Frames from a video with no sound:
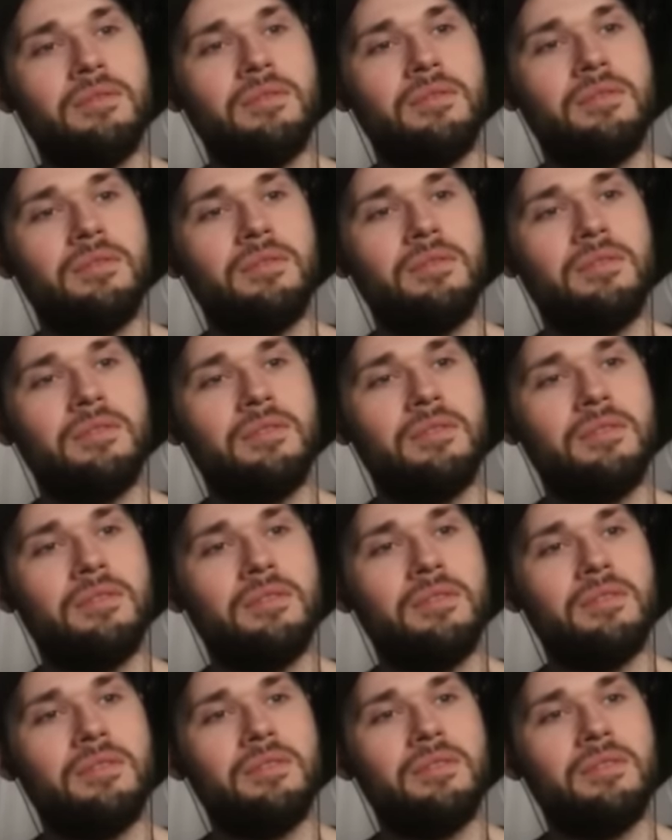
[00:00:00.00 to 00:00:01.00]

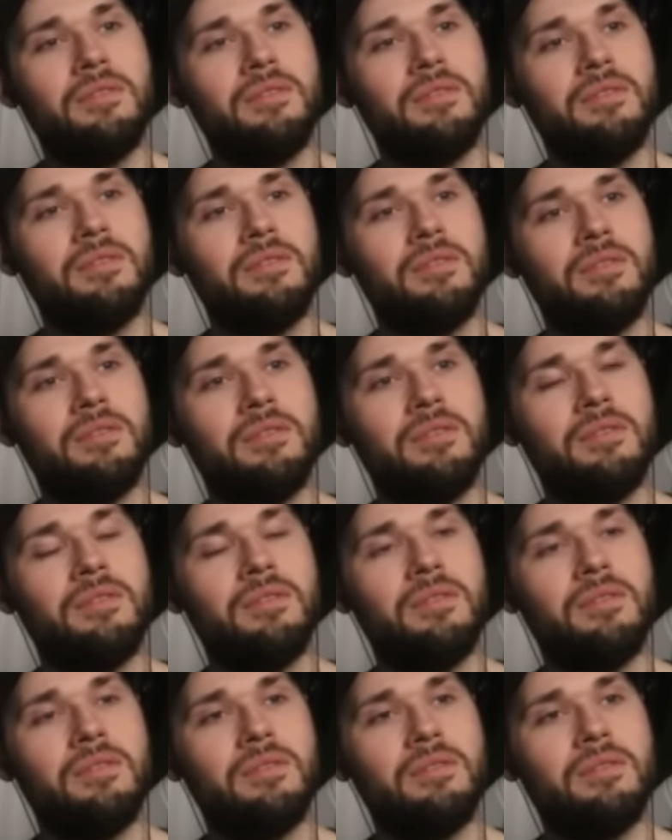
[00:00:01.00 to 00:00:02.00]

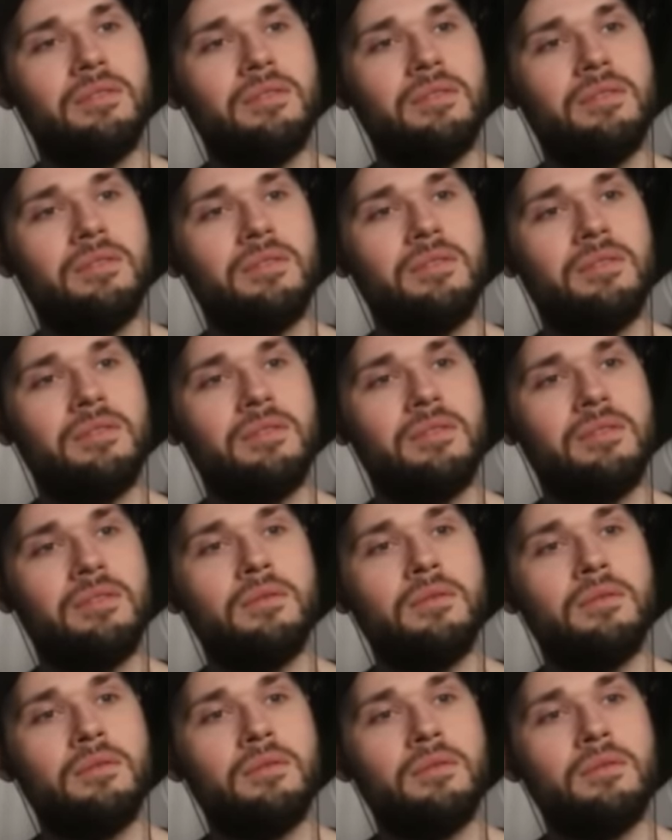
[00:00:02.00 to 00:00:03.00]

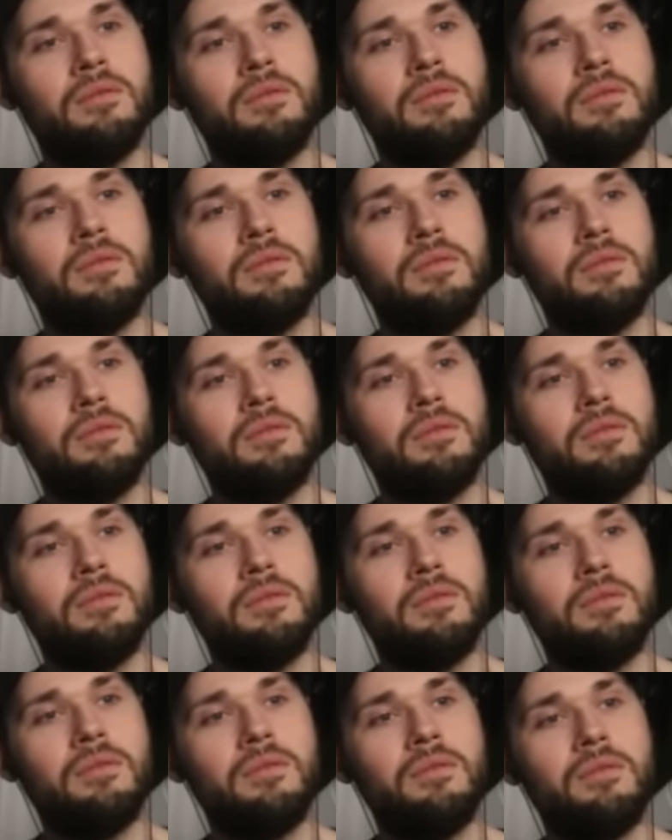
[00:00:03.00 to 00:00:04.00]

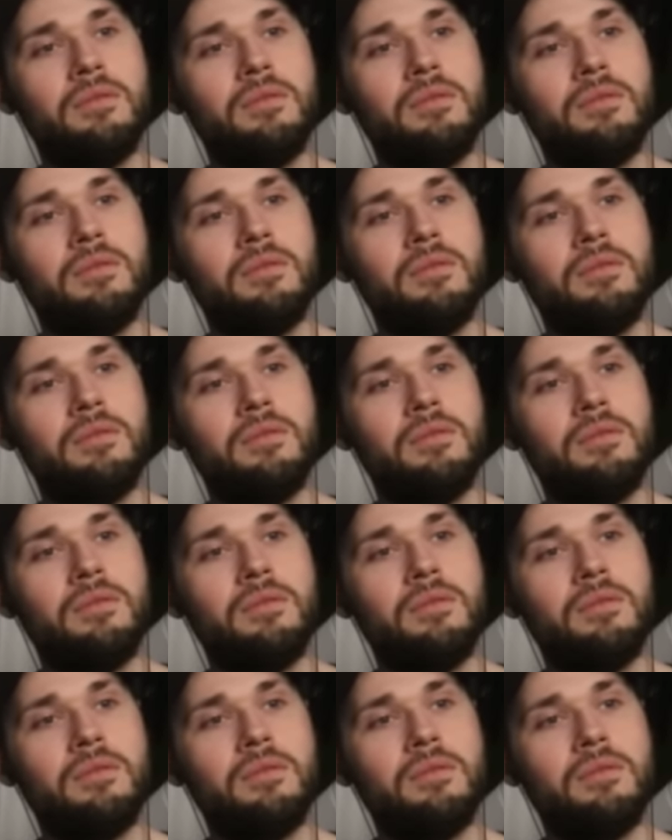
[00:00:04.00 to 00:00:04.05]
[no speech]